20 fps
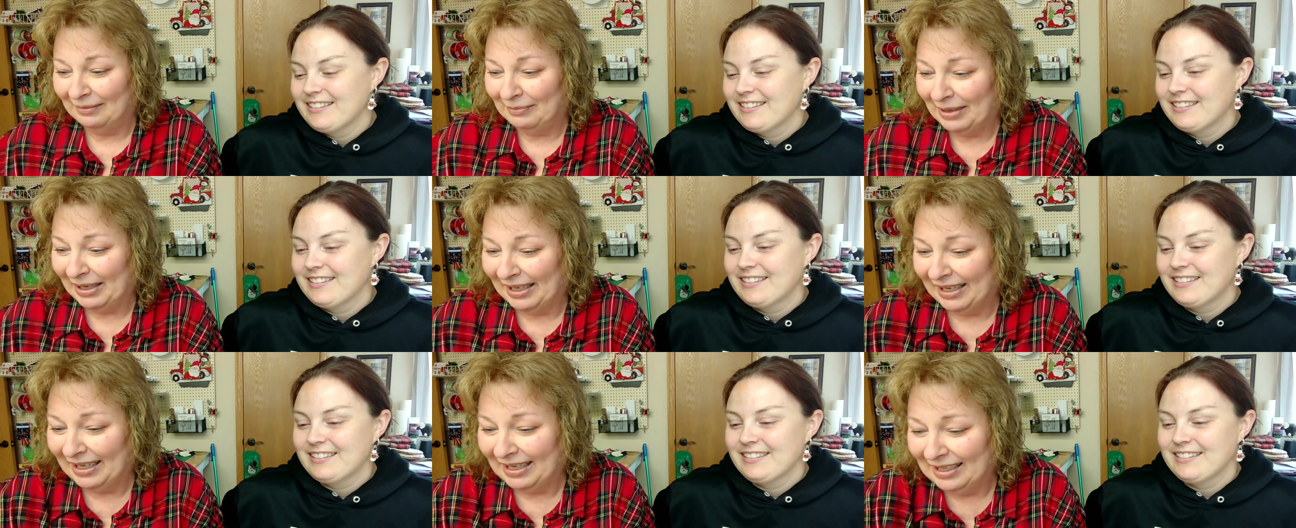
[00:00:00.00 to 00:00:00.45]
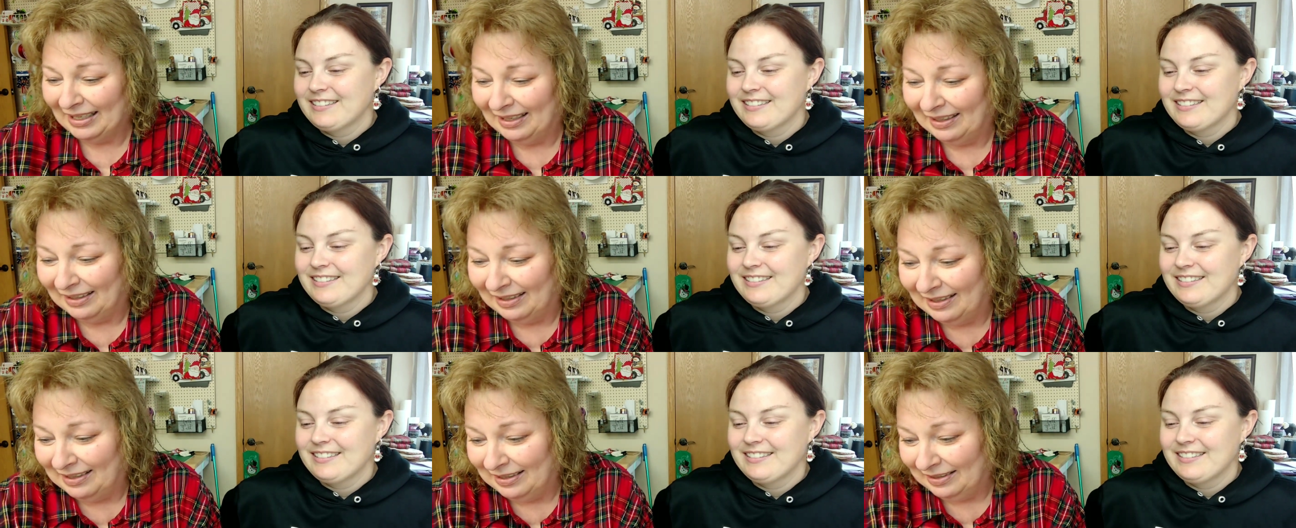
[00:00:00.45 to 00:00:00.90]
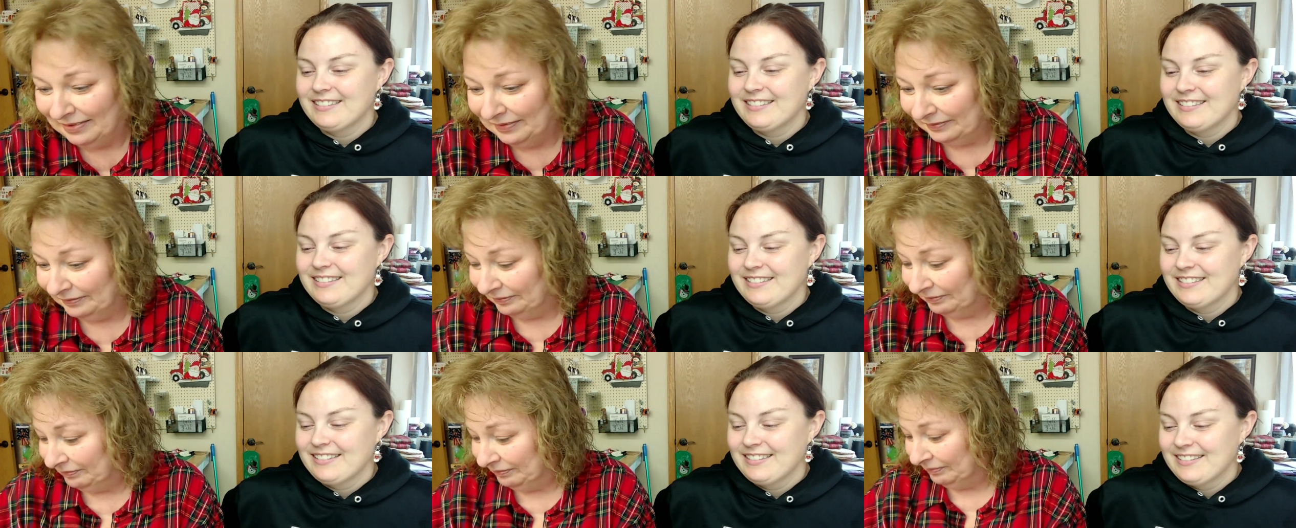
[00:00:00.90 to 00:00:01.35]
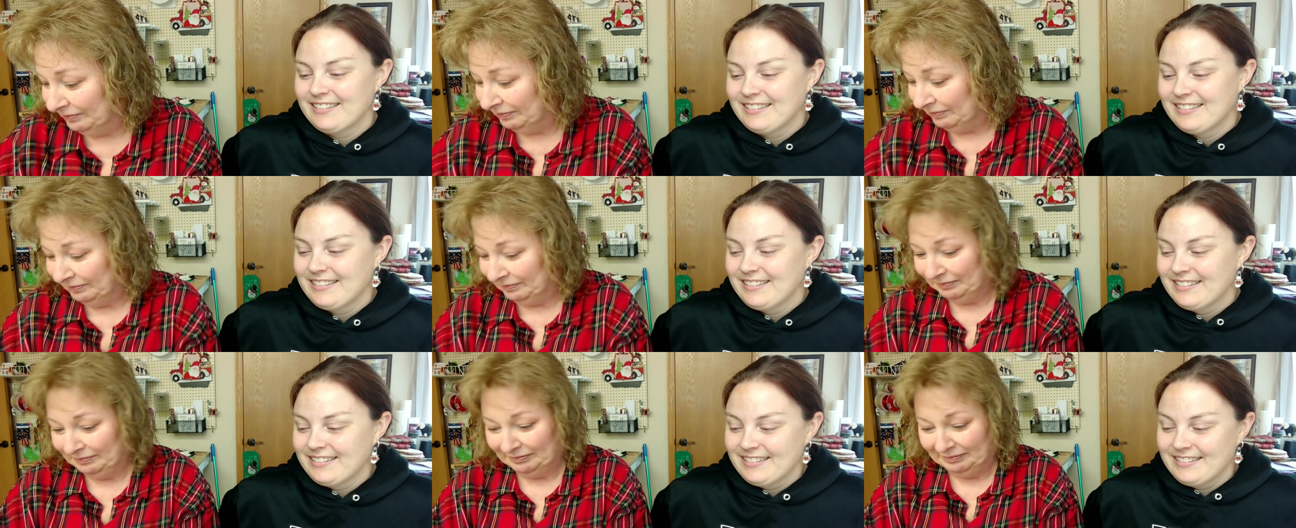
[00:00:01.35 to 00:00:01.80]
Speaker 1: I'm going to get it done.
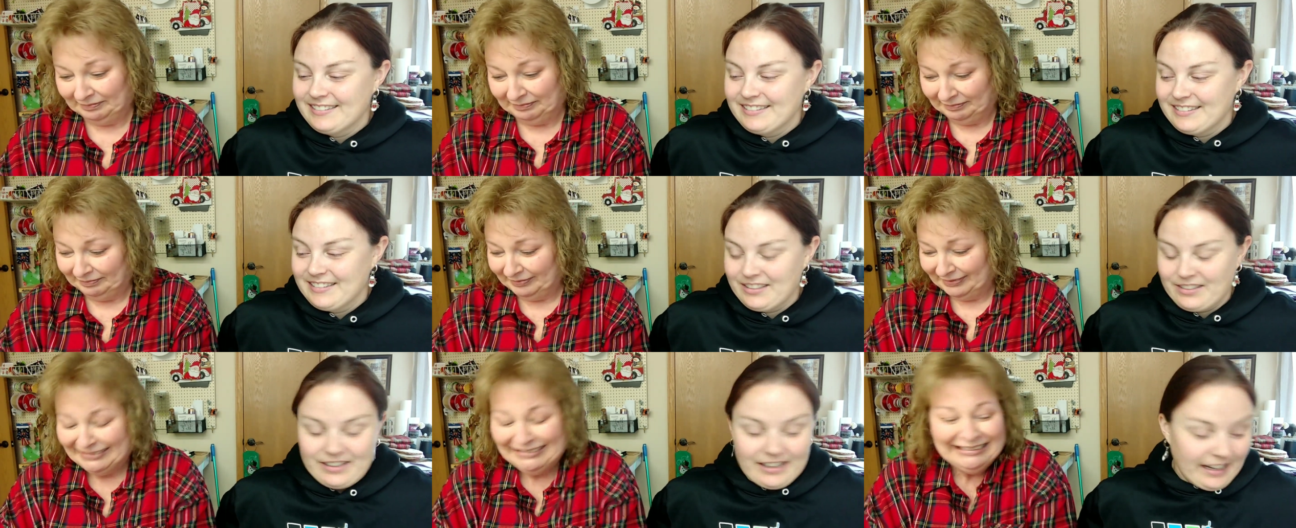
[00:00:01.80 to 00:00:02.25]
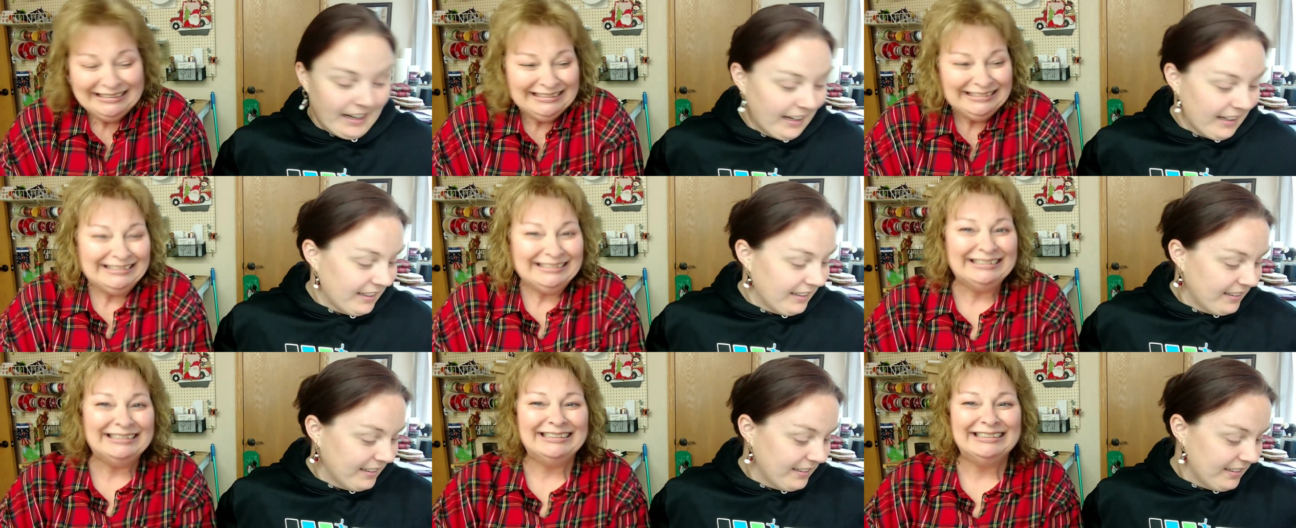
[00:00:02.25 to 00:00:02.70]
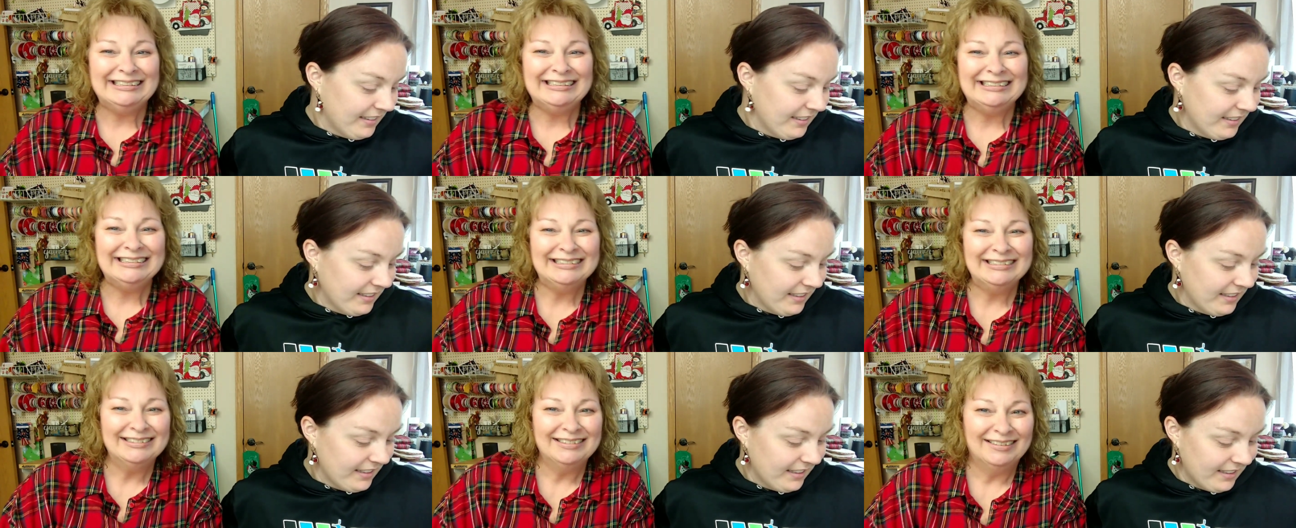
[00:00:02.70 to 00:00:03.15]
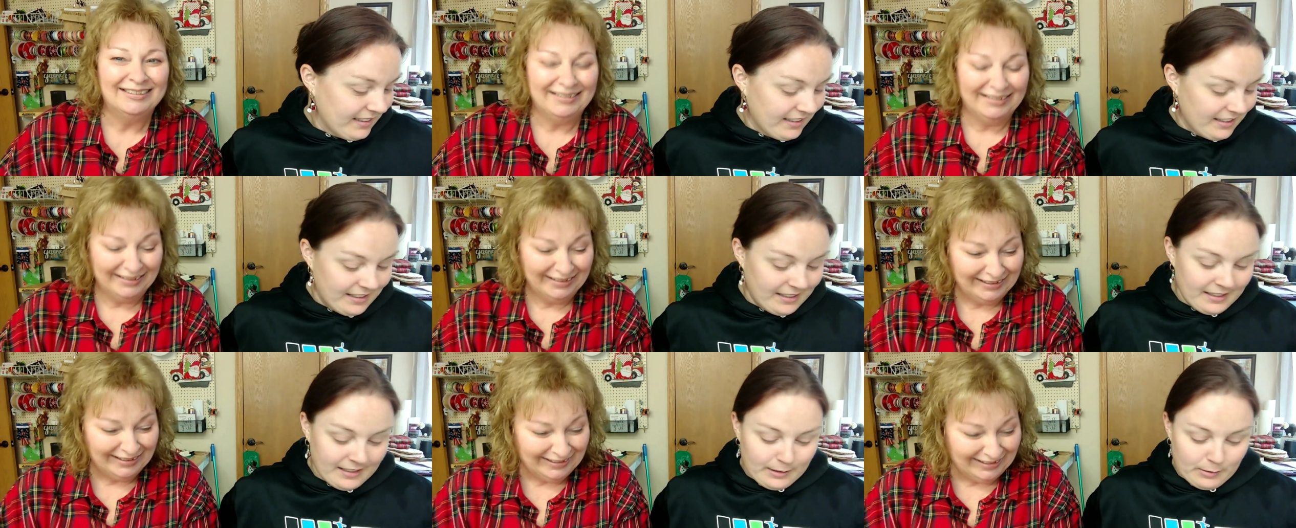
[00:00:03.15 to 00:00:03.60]
Speaker 2: Okay.
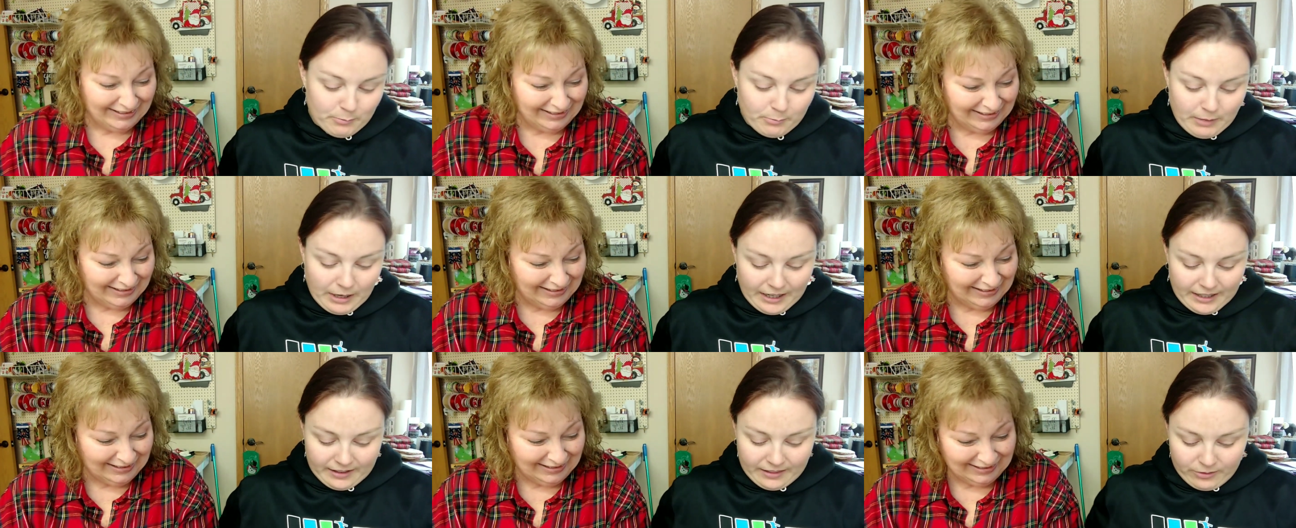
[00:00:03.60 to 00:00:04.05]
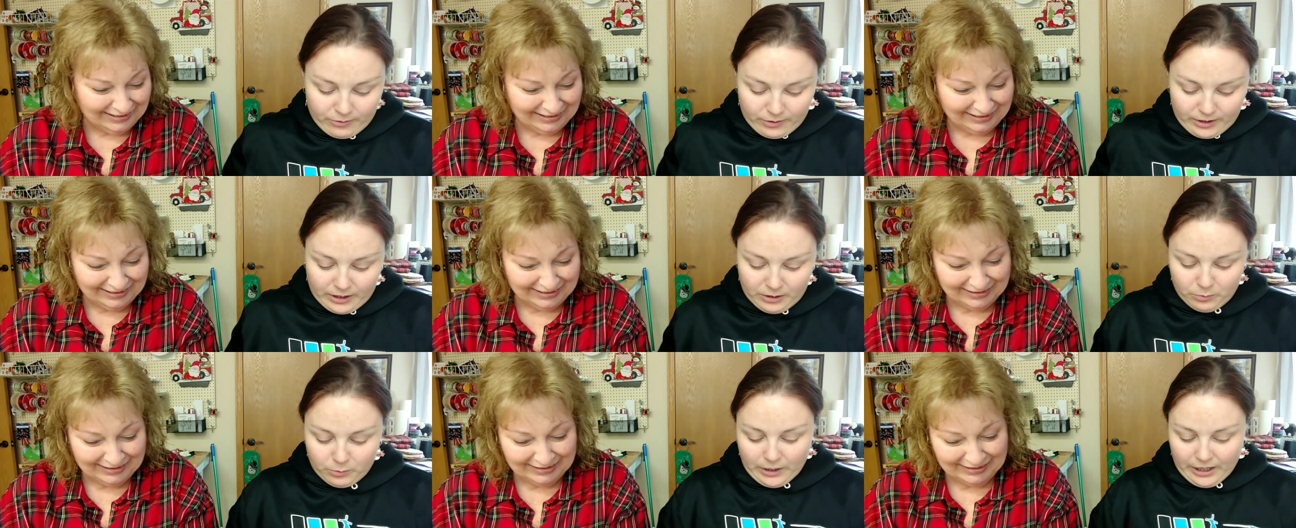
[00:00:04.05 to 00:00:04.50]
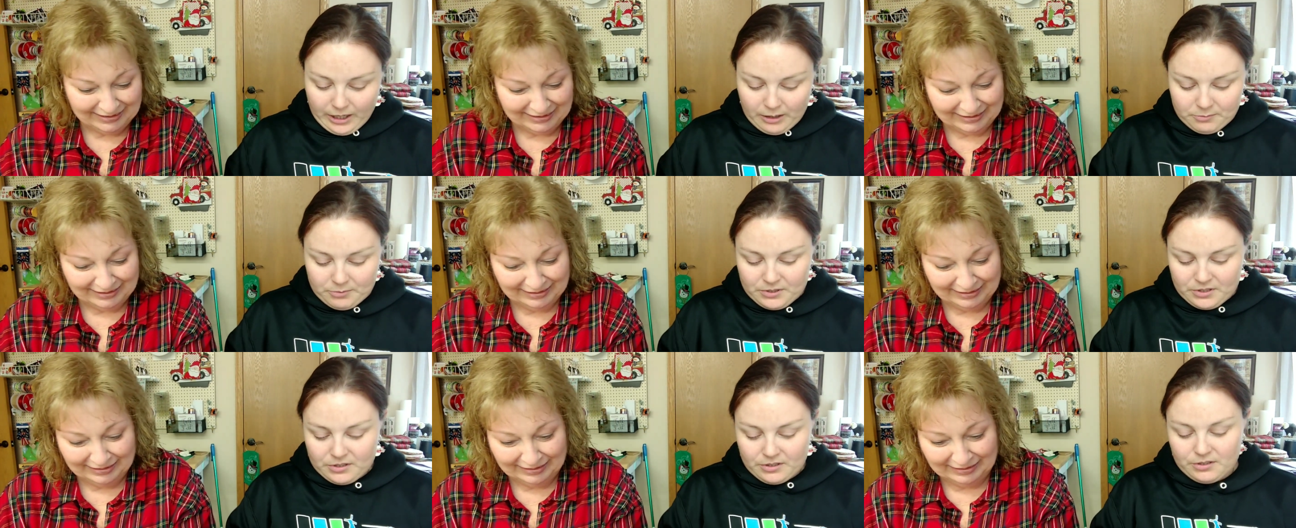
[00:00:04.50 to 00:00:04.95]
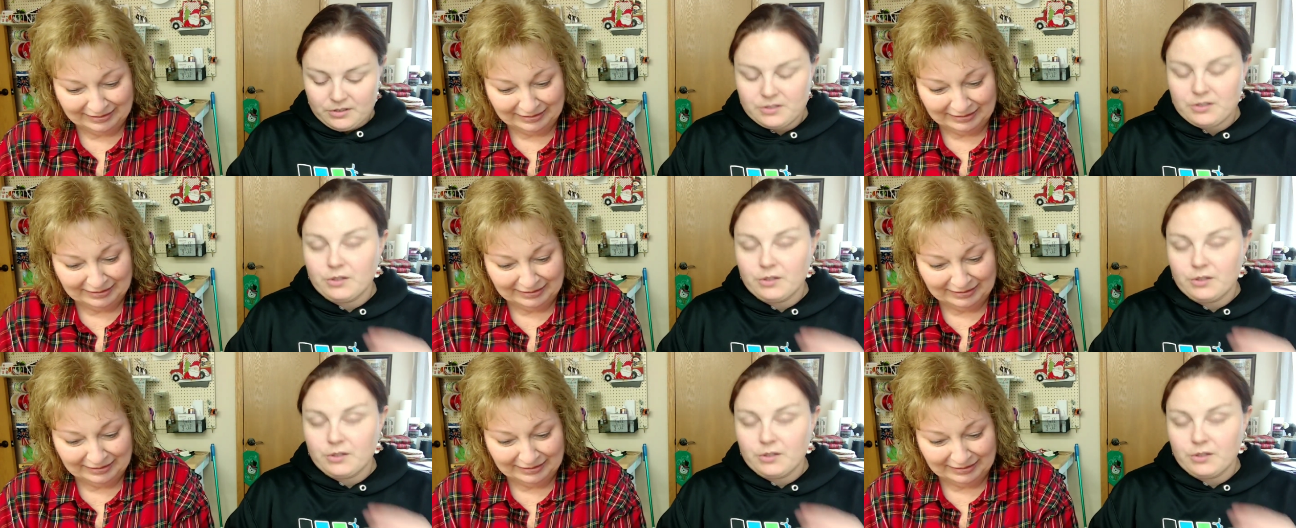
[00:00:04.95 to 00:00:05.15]
My three whips.